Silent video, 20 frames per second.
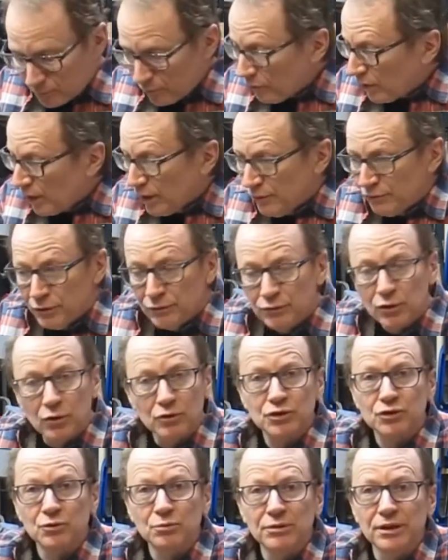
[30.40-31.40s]
If you've got
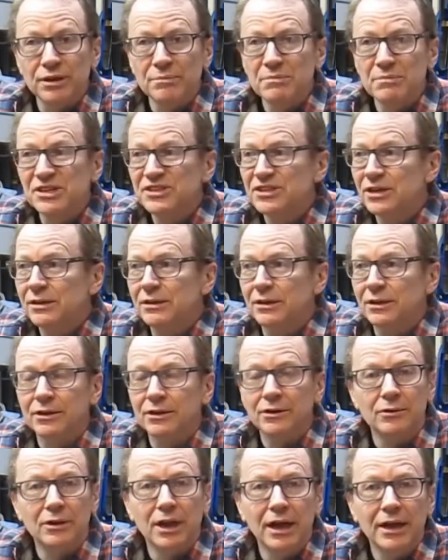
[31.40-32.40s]
something missing that
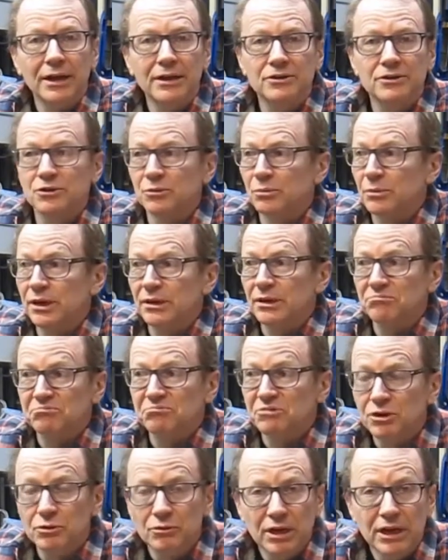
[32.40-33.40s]
you'd like, something
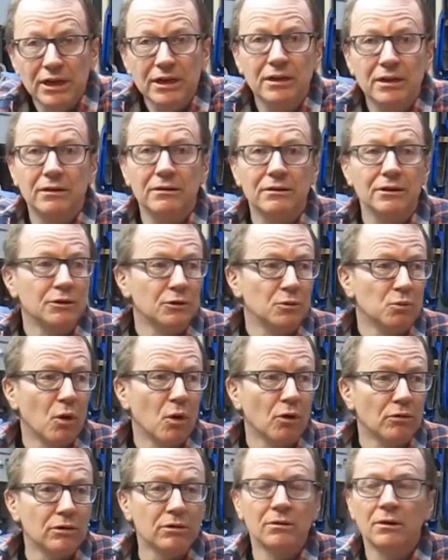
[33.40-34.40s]
unique that you
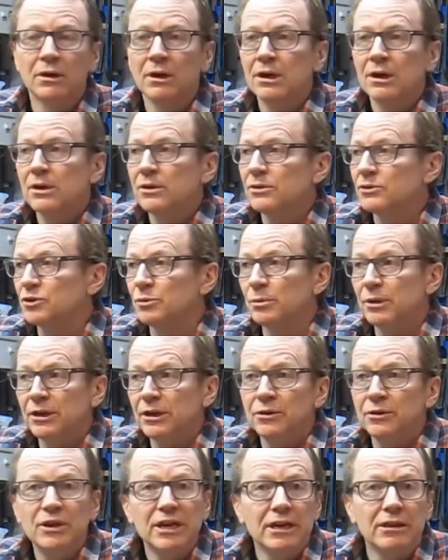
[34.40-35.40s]
want, something
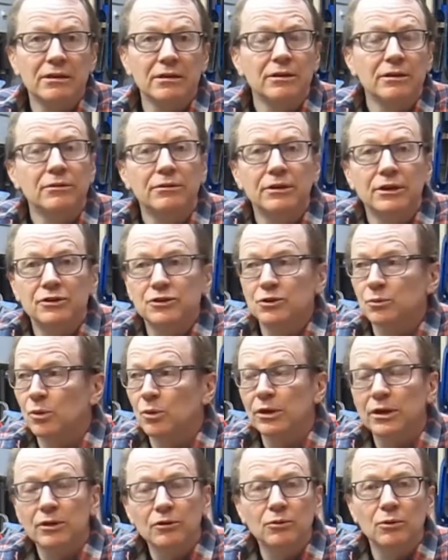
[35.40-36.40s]
unique that you think someone
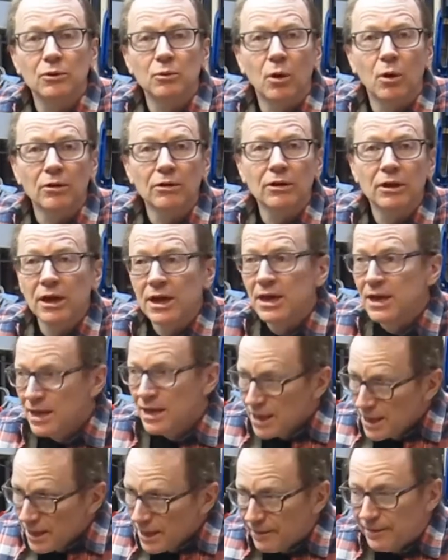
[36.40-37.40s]
else would want,
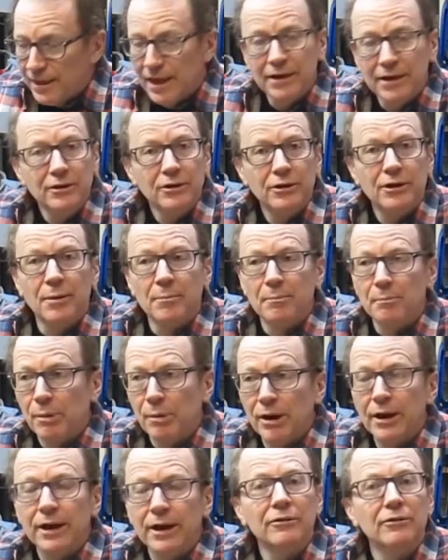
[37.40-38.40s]
then you can
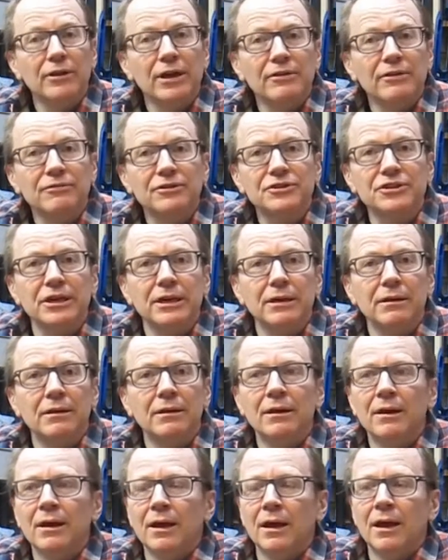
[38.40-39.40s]
bung it on there for sale.
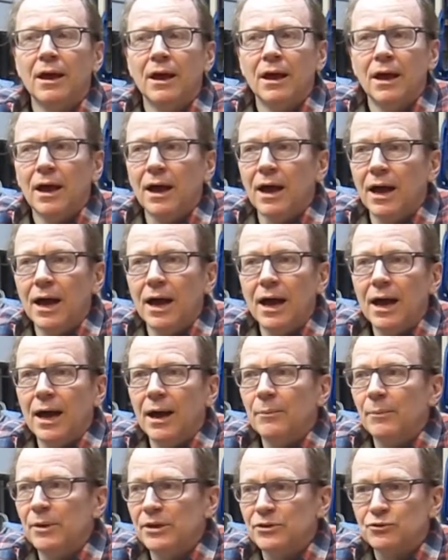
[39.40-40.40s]

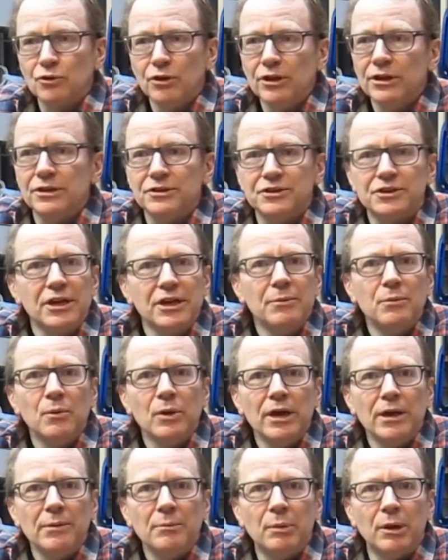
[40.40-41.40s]
It's running the same
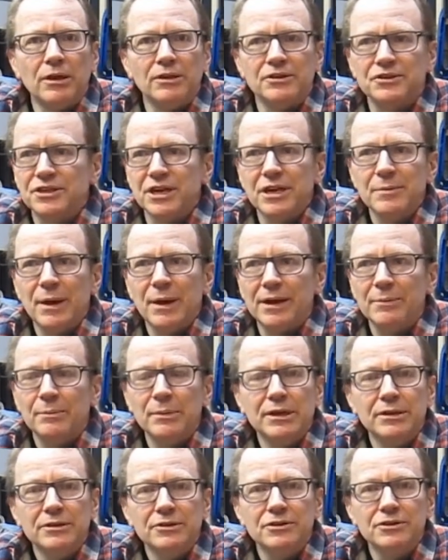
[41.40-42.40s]
way by the same
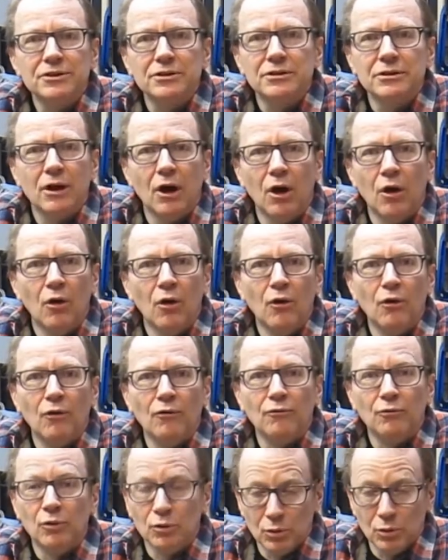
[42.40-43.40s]
admins
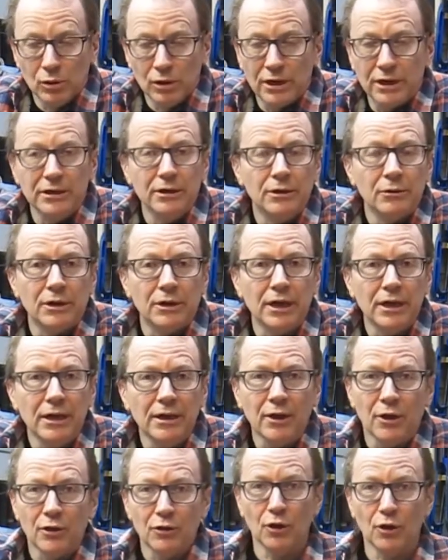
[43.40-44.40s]
of Woodworking UK,
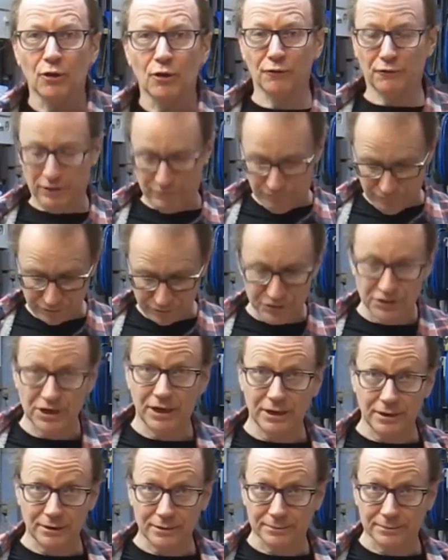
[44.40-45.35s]
your favourite site,